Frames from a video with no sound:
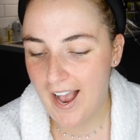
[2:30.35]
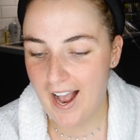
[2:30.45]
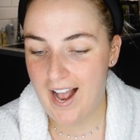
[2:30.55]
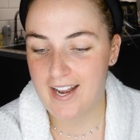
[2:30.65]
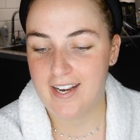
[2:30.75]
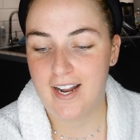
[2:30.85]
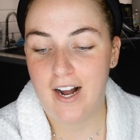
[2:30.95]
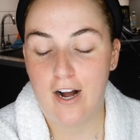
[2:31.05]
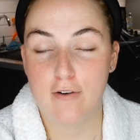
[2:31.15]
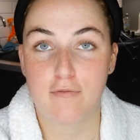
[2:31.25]
and
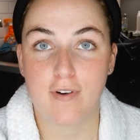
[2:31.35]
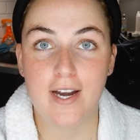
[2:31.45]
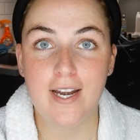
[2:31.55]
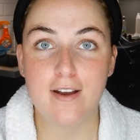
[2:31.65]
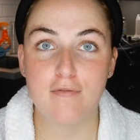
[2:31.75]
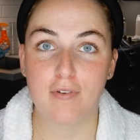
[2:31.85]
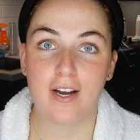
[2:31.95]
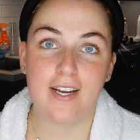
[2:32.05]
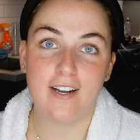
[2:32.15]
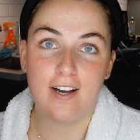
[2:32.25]
I
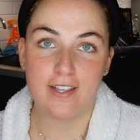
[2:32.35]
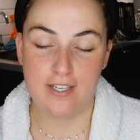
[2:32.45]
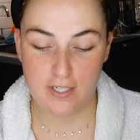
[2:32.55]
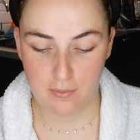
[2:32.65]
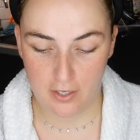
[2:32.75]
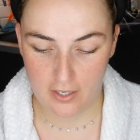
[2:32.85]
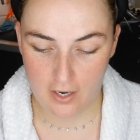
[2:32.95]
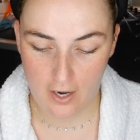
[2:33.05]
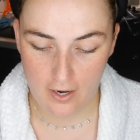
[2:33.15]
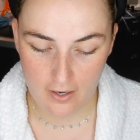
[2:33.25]
really like this one, and
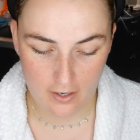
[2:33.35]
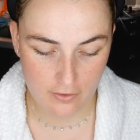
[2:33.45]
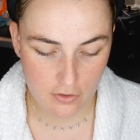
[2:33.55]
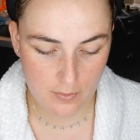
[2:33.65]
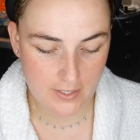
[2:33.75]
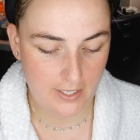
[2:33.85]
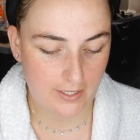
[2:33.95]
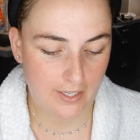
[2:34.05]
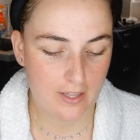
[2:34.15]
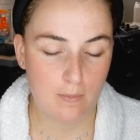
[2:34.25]
I
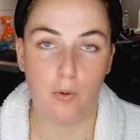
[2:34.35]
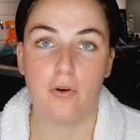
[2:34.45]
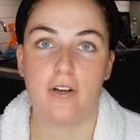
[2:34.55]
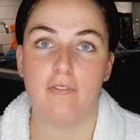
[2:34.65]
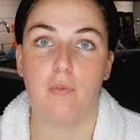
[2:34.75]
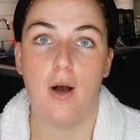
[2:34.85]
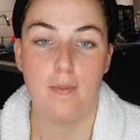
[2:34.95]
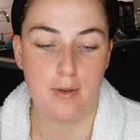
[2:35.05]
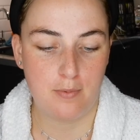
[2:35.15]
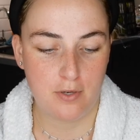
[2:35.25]
100% get the point of why
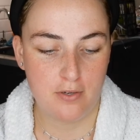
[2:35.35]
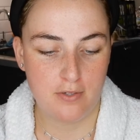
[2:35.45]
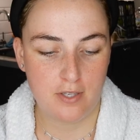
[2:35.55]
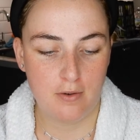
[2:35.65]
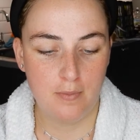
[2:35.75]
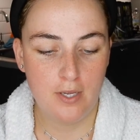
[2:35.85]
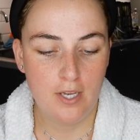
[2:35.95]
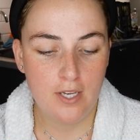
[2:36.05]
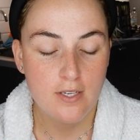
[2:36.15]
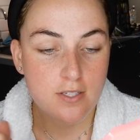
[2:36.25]
people use them.
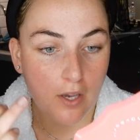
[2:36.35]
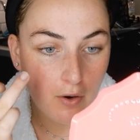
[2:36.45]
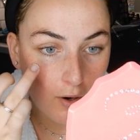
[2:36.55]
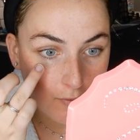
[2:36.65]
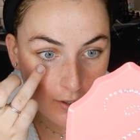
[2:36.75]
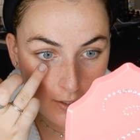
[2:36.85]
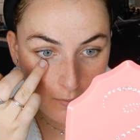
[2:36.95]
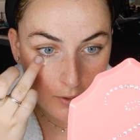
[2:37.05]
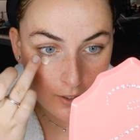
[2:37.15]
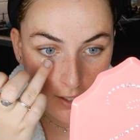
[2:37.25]
So I really
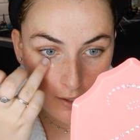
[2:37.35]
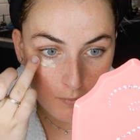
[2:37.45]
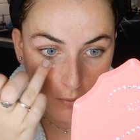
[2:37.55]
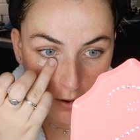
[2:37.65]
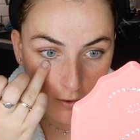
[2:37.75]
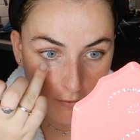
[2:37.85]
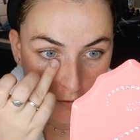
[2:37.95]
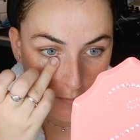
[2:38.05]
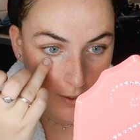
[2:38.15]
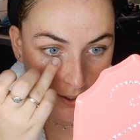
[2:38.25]
want to get one
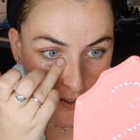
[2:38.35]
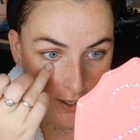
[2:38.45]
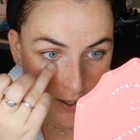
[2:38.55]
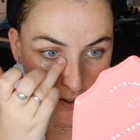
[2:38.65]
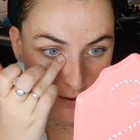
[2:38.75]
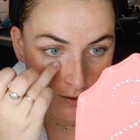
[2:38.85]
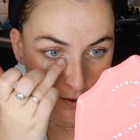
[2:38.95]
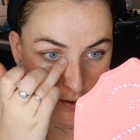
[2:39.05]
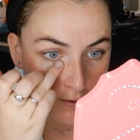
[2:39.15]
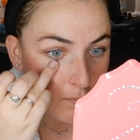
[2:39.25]
for my kit
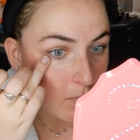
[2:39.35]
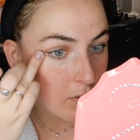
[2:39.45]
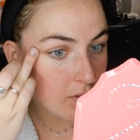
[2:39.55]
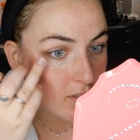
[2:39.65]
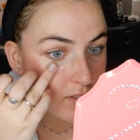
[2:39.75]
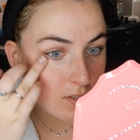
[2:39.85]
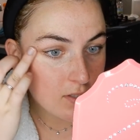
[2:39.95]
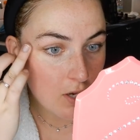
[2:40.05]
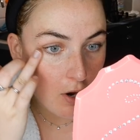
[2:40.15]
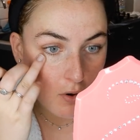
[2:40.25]
because it's
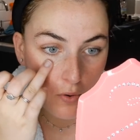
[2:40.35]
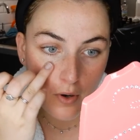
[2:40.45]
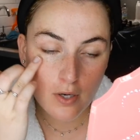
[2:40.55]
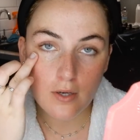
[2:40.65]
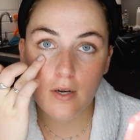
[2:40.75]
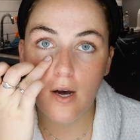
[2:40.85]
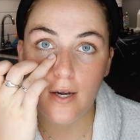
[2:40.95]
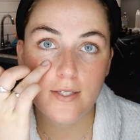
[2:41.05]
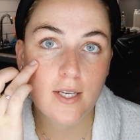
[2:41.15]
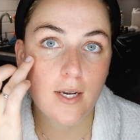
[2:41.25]
so
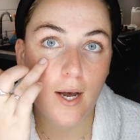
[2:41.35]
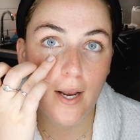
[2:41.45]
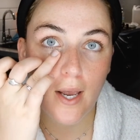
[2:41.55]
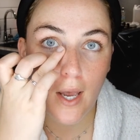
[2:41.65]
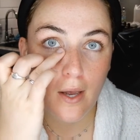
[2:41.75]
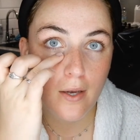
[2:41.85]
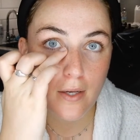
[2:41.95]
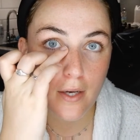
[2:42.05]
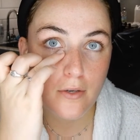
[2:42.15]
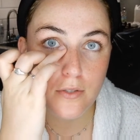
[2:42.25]
nice. It like
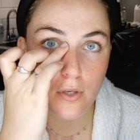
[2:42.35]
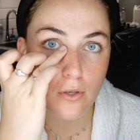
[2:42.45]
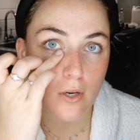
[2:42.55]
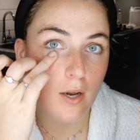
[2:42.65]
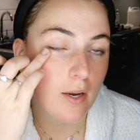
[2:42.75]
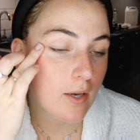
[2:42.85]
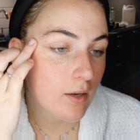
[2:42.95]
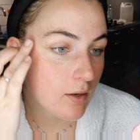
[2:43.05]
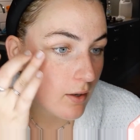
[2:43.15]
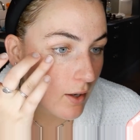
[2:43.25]
goes on
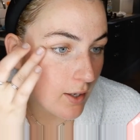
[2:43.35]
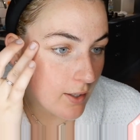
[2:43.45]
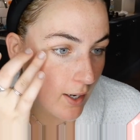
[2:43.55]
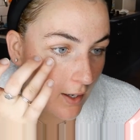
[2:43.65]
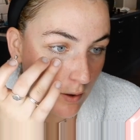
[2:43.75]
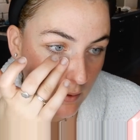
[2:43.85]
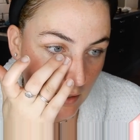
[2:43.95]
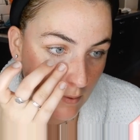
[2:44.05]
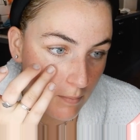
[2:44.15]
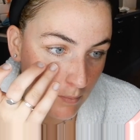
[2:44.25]
like a
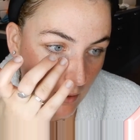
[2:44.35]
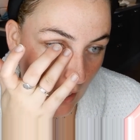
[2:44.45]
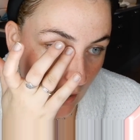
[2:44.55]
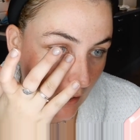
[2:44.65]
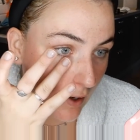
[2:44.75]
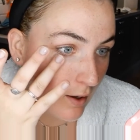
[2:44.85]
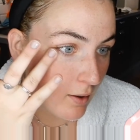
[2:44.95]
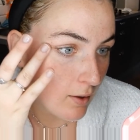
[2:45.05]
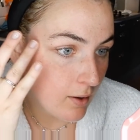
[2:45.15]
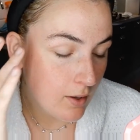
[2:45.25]
yellowy colour,